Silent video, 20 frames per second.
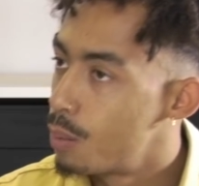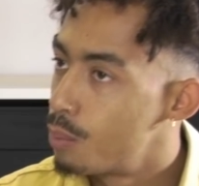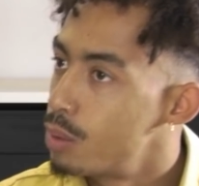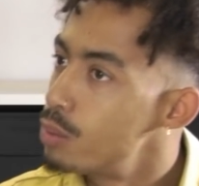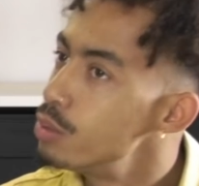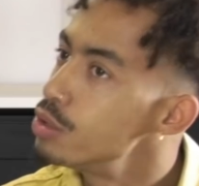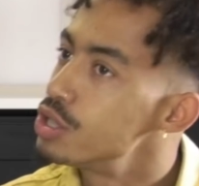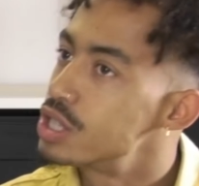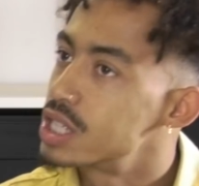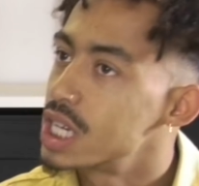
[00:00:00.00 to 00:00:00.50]

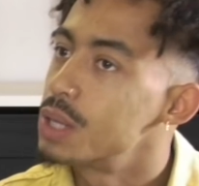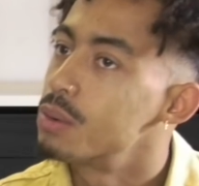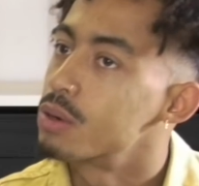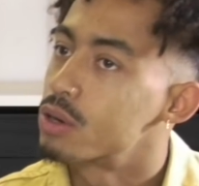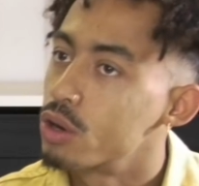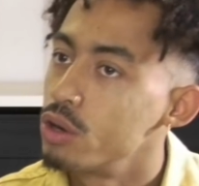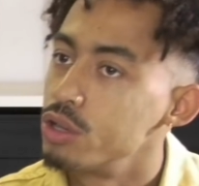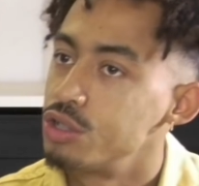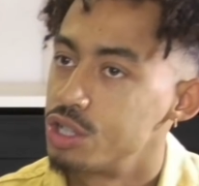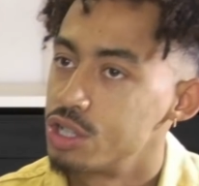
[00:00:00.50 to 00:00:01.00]
But would you say you were
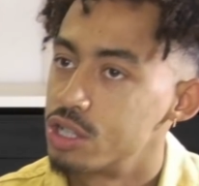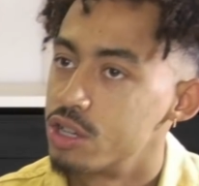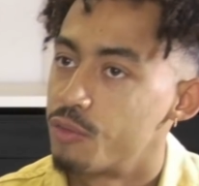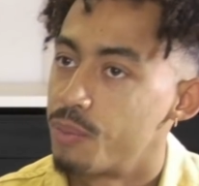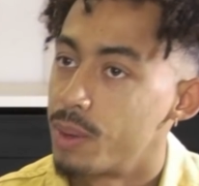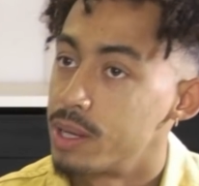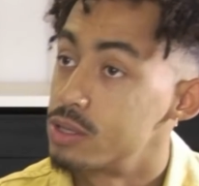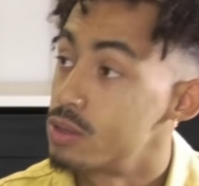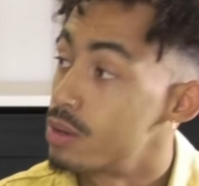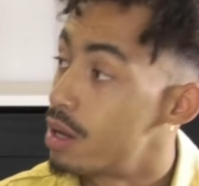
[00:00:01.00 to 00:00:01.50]
conscious
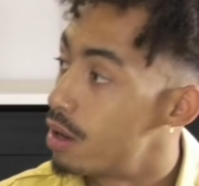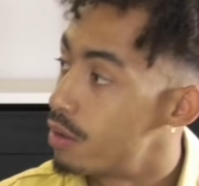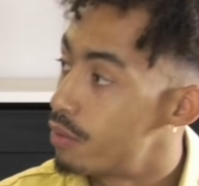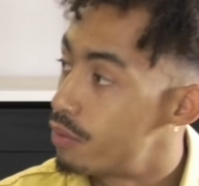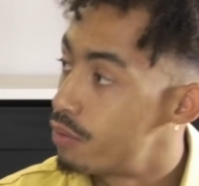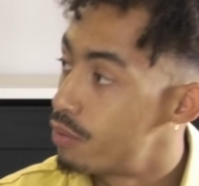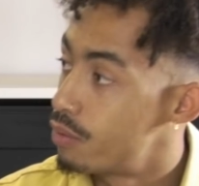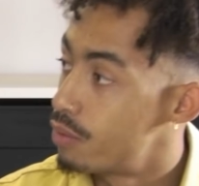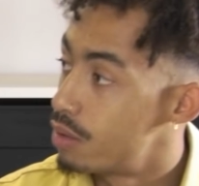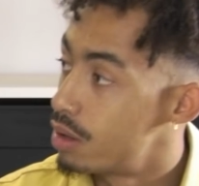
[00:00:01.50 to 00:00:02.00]
of mental
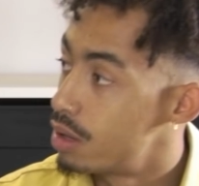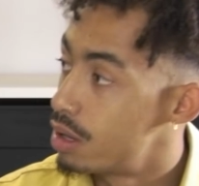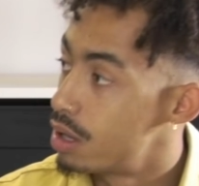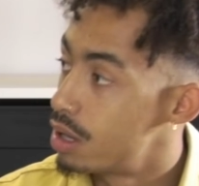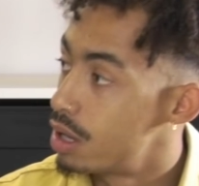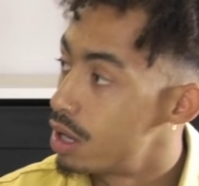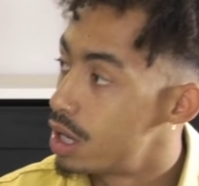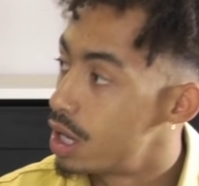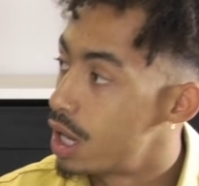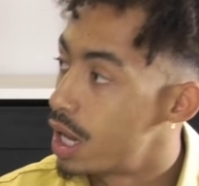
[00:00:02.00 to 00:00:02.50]
health?
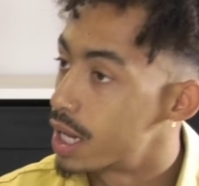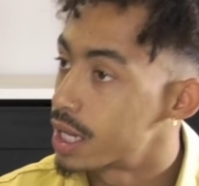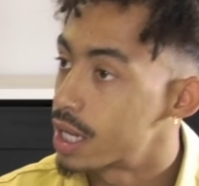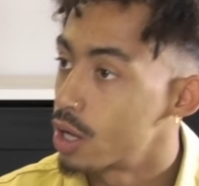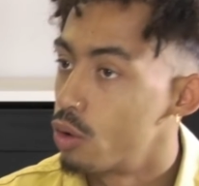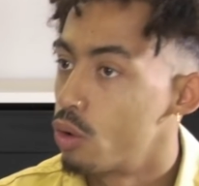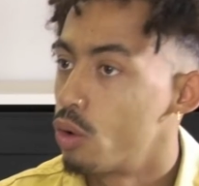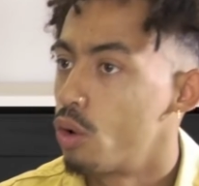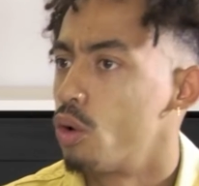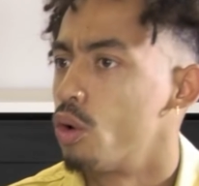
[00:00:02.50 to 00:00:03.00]
Like,
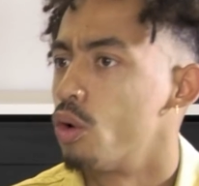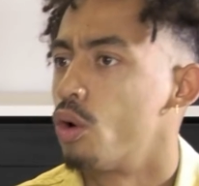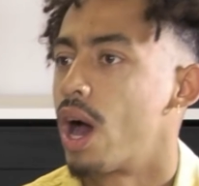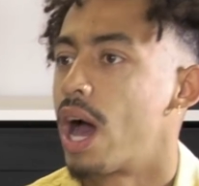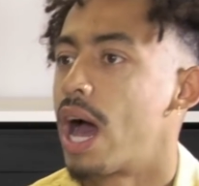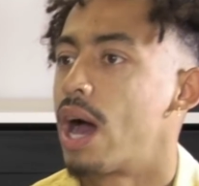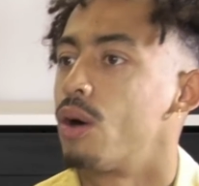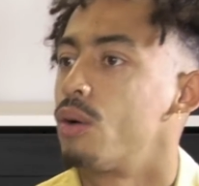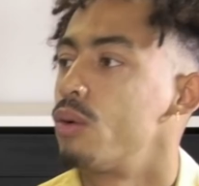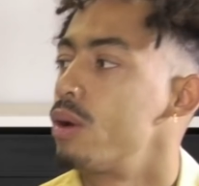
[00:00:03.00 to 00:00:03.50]
or
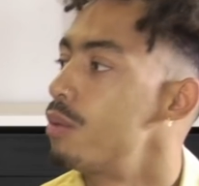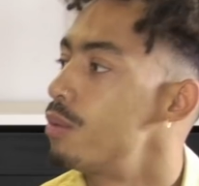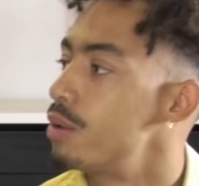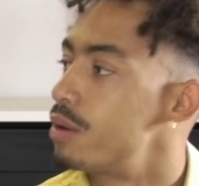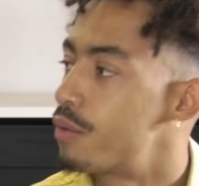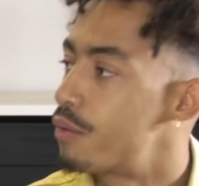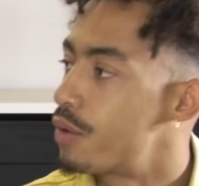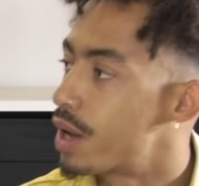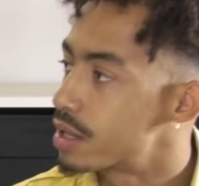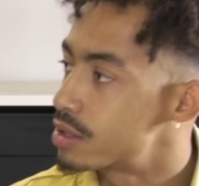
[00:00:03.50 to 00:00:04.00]
how it
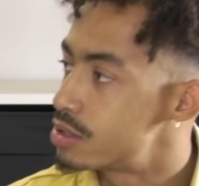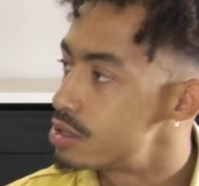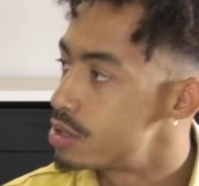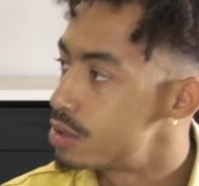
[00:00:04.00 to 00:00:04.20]
would affect